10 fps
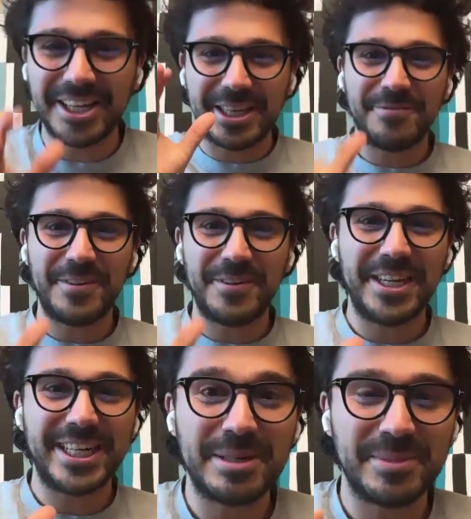And if
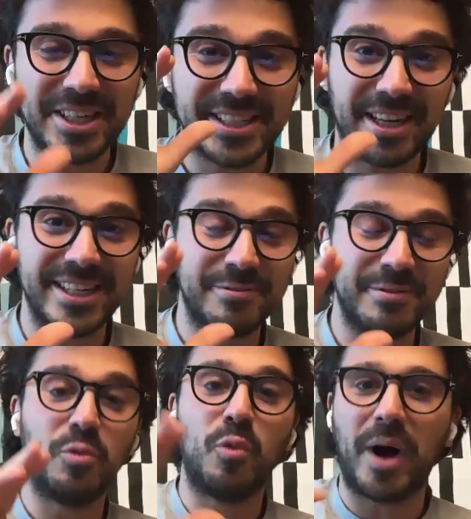an experiment
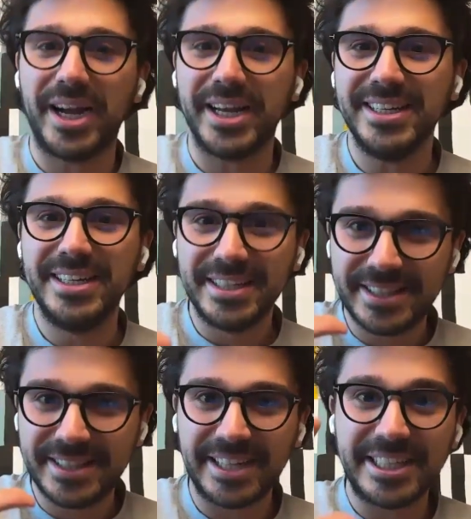starts with why,
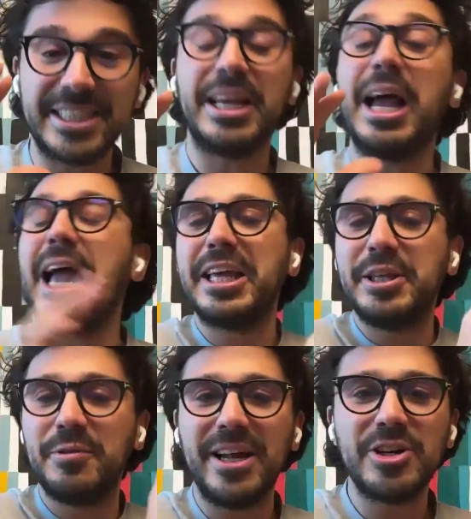then it
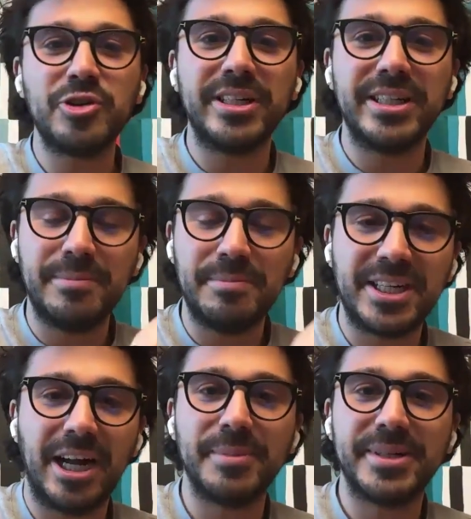
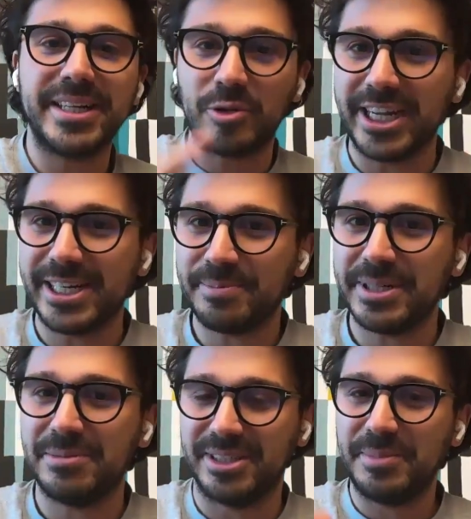eventually becomes a good
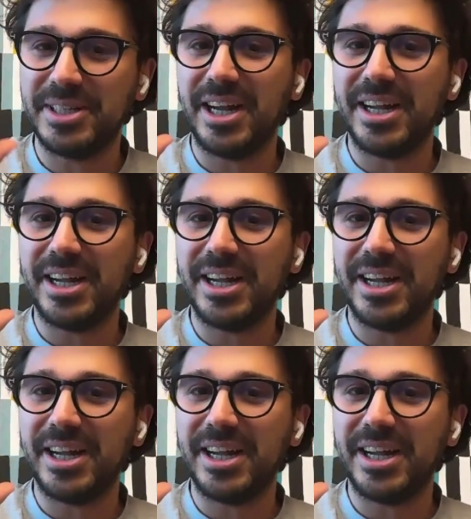experiment.